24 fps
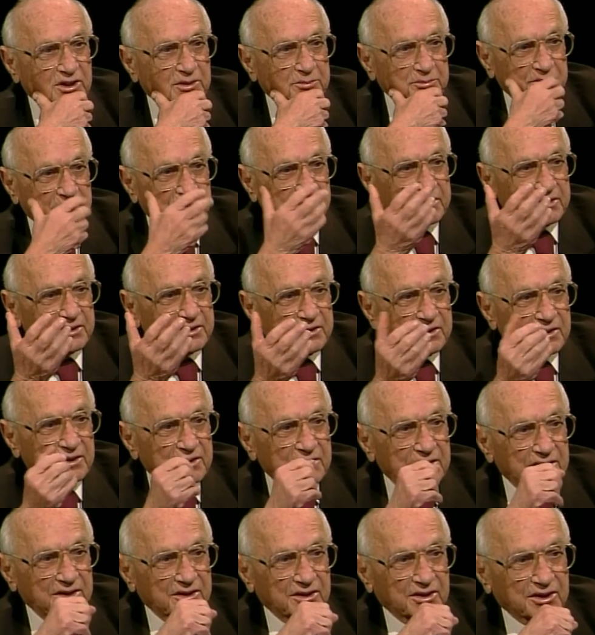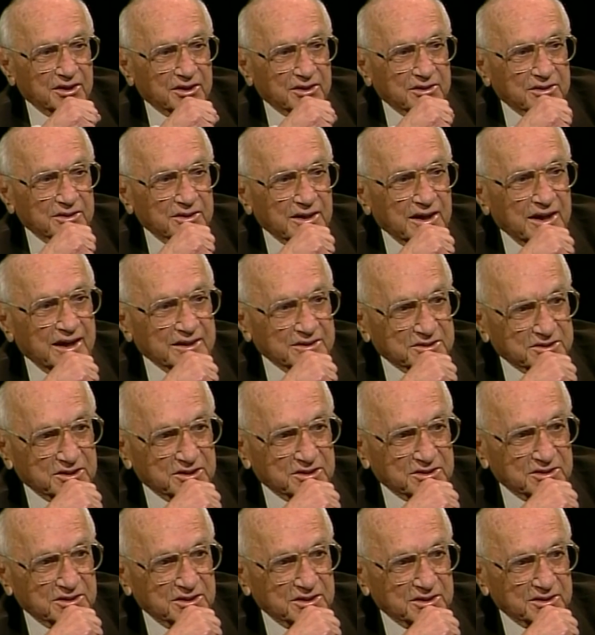dumping their
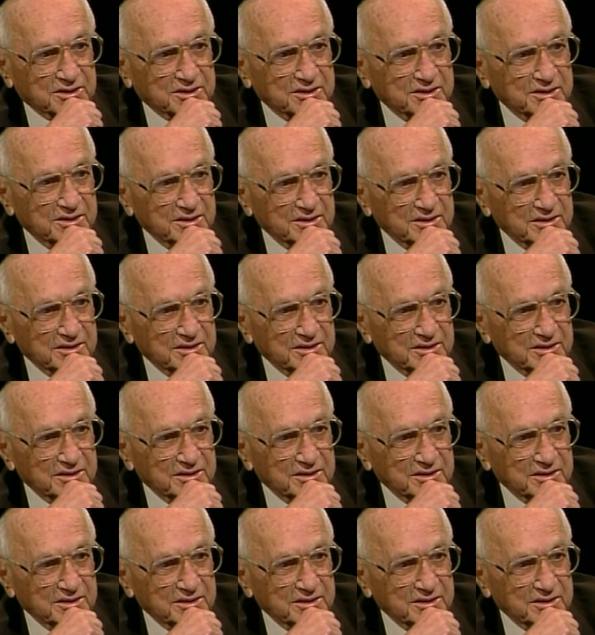assets here.